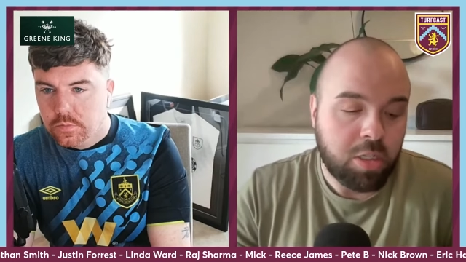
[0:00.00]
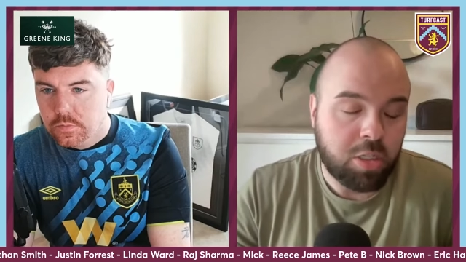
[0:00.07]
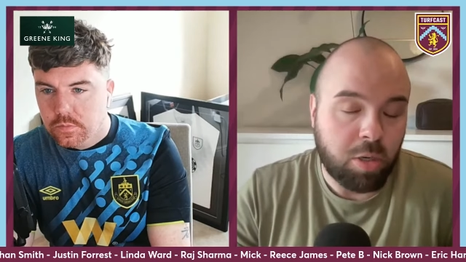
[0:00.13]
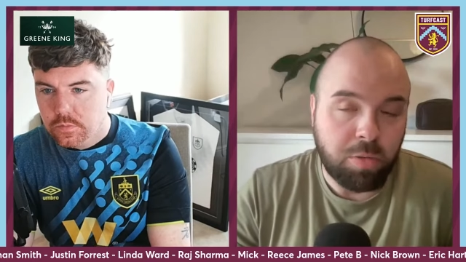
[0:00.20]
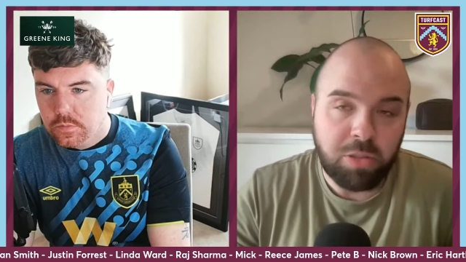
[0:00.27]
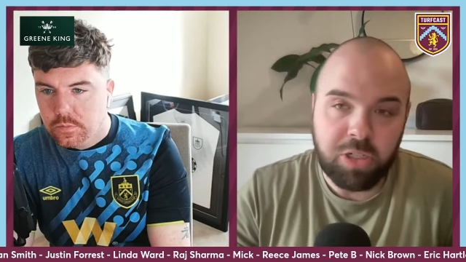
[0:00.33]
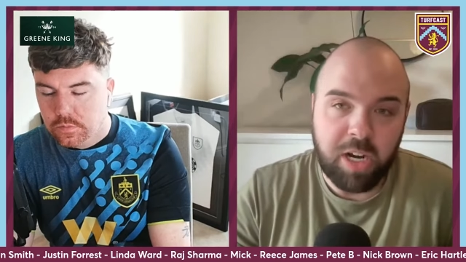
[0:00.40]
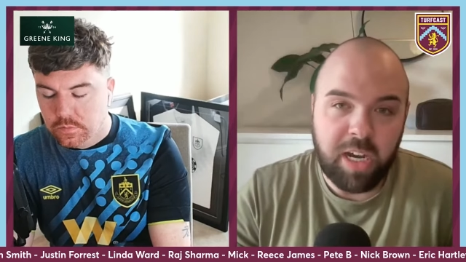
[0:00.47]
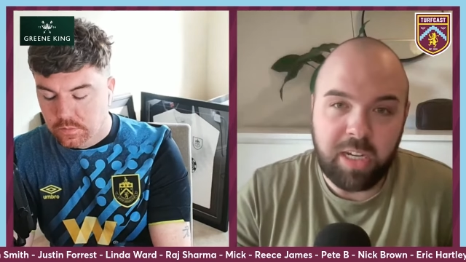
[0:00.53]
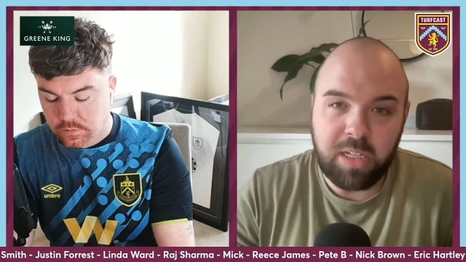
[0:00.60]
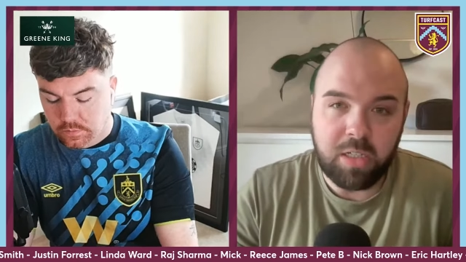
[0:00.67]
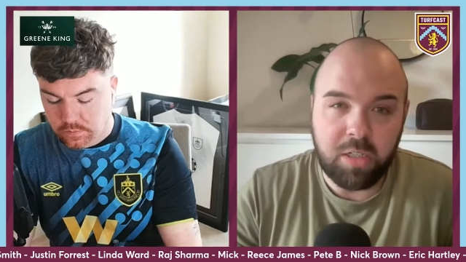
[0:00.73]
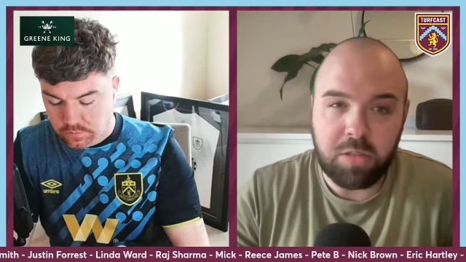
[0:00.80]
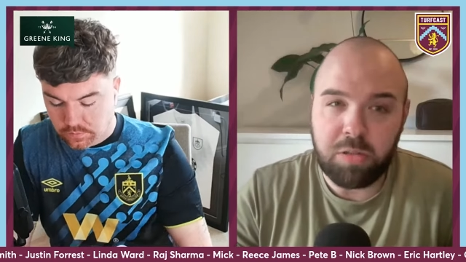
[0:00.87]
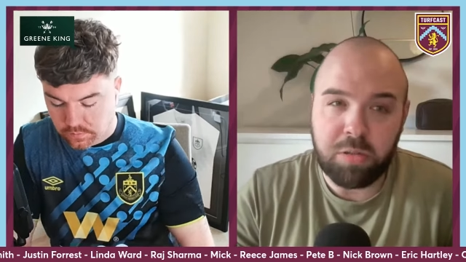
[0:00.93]
Speaker 1: Go and try
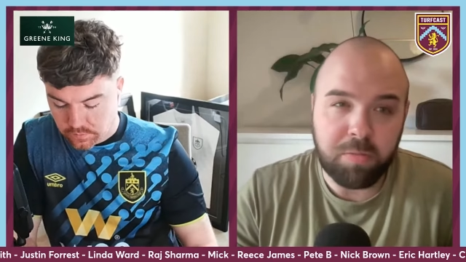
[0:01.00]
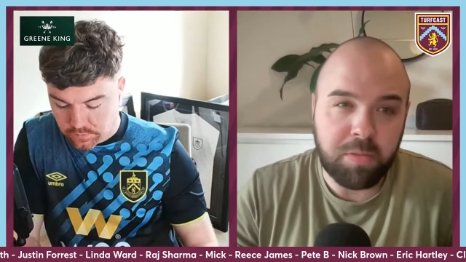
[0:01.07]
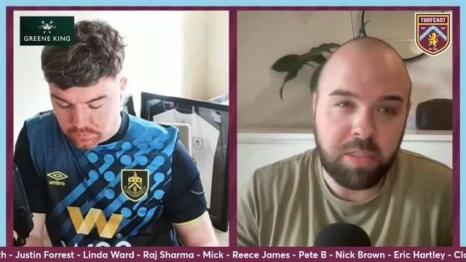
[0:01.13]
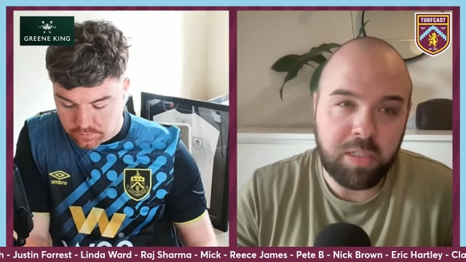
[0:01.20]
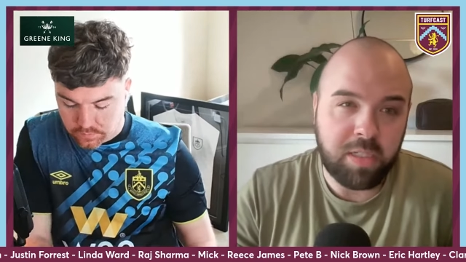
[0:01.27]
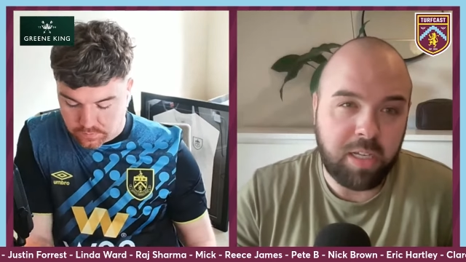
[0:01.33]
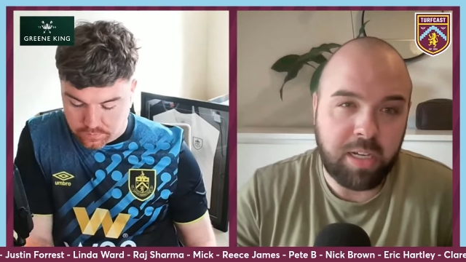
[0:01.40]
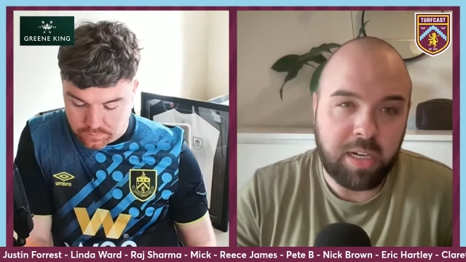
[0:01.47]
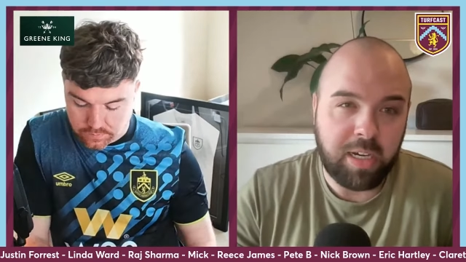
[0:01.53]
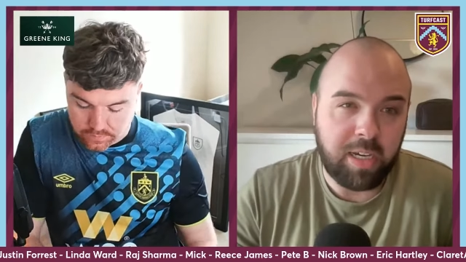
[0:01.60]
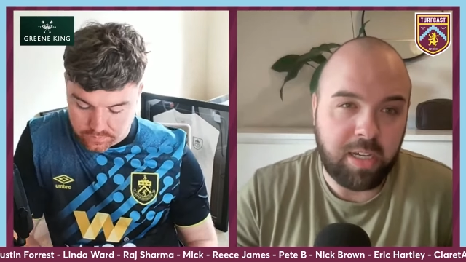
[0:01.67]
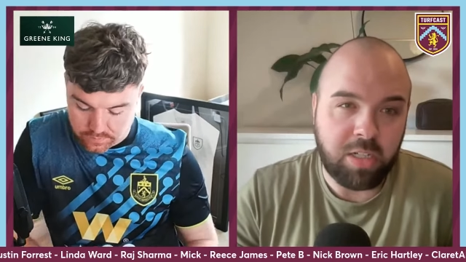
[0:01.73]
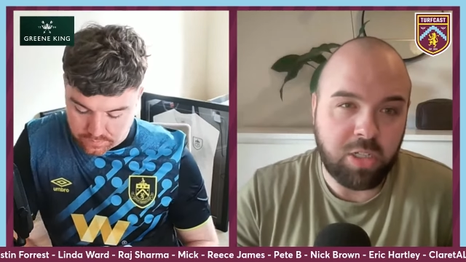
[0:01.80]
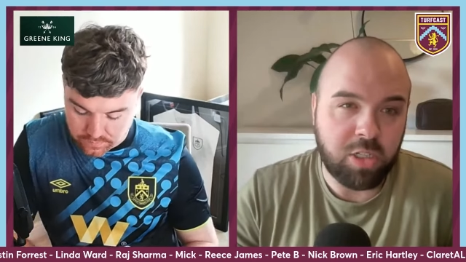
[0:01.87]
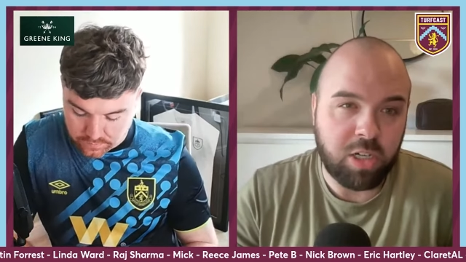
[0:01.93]
and do something to
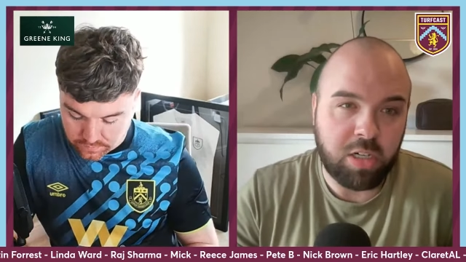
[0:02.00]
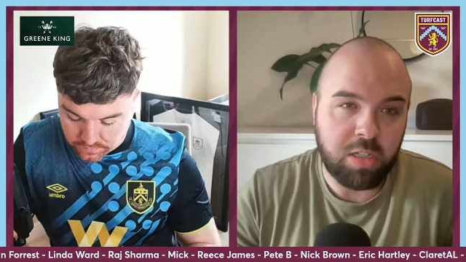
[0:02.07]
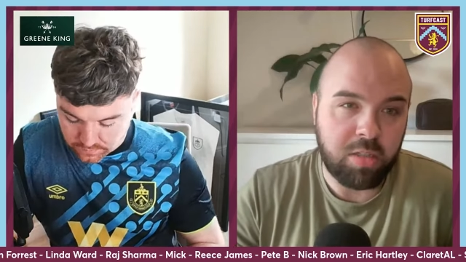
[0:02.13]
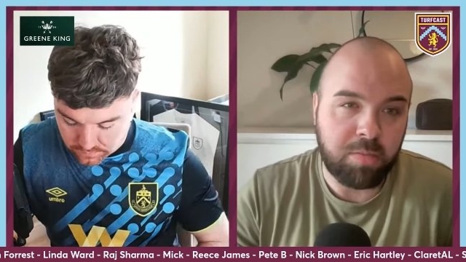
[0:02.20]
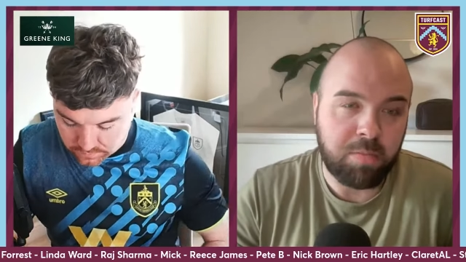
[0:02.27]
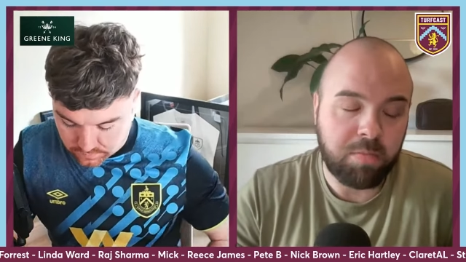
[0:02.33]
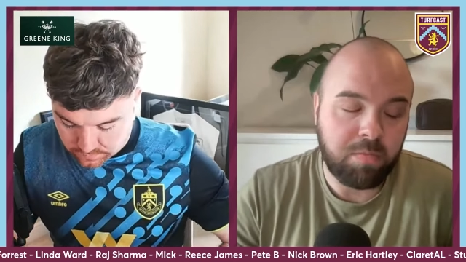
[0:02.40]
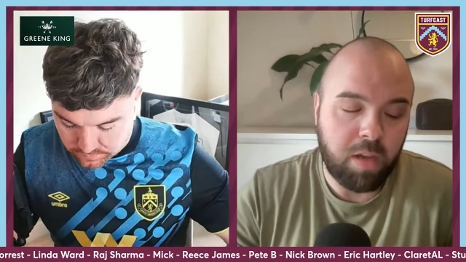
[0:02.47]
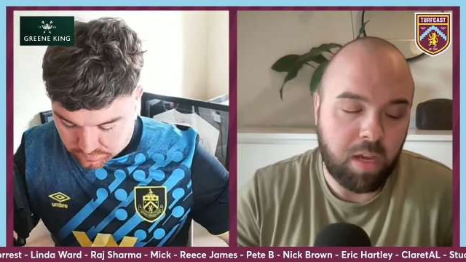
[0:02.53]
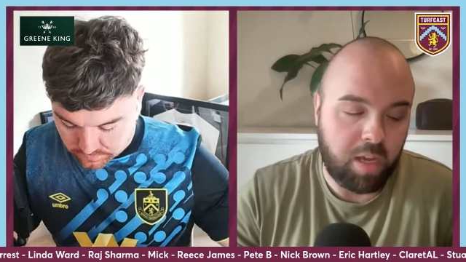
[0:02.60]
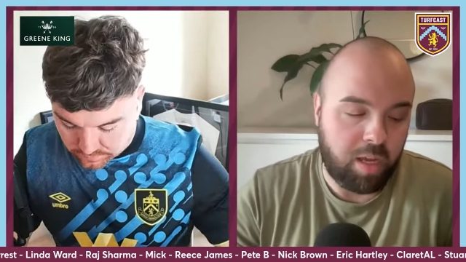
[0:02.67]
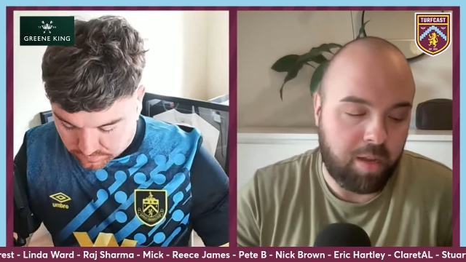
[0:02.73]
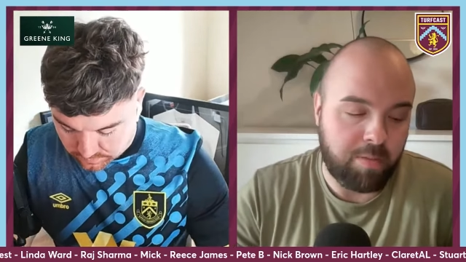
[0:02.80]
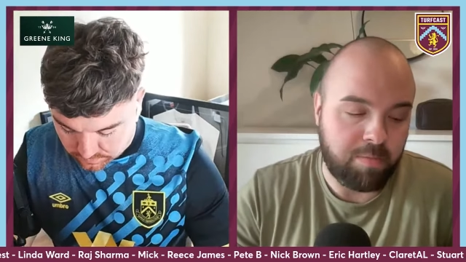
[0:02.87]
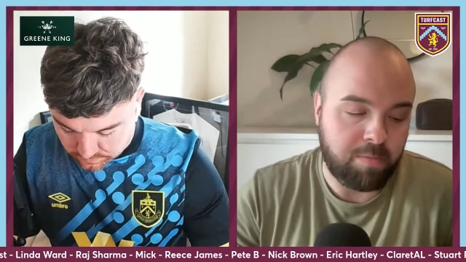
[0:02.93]
United and shock
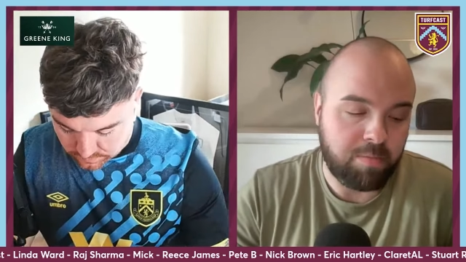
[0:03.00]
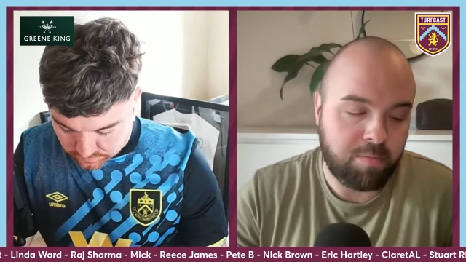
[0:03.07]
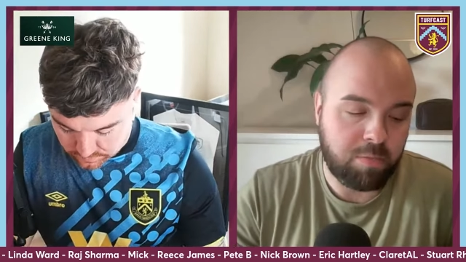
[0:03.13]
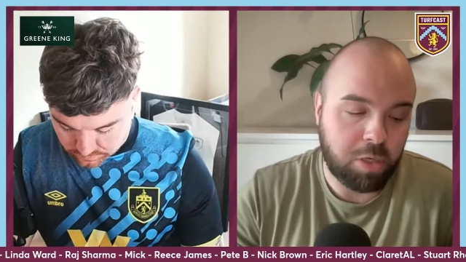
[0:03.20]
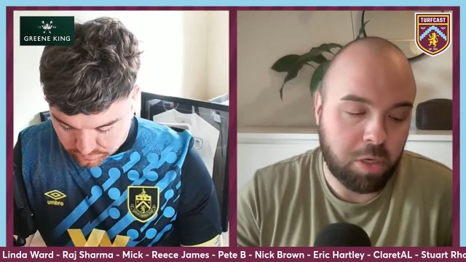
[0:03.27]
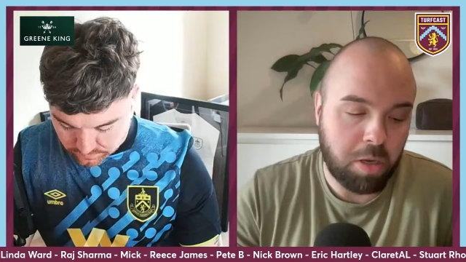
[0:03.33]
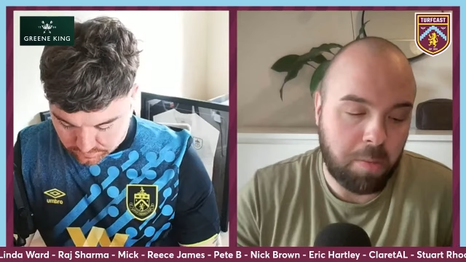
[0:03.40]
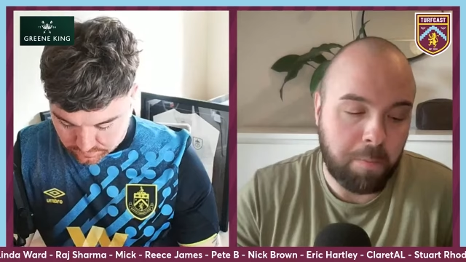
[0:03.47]
them.